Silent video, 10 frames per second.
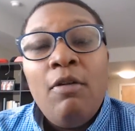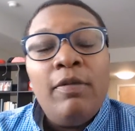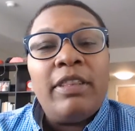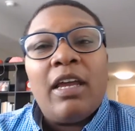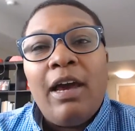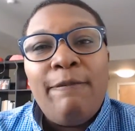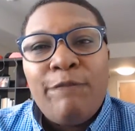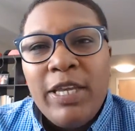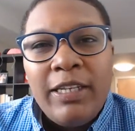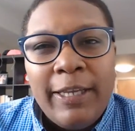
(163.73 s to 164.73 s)
With the gut
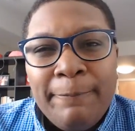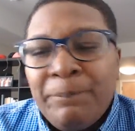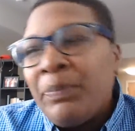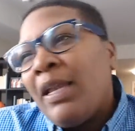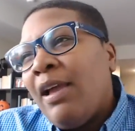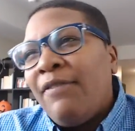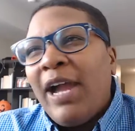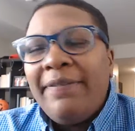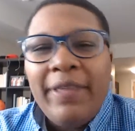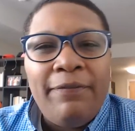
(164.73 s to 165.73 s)
feeling. You ever
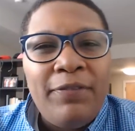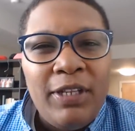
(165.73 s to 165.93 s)
had that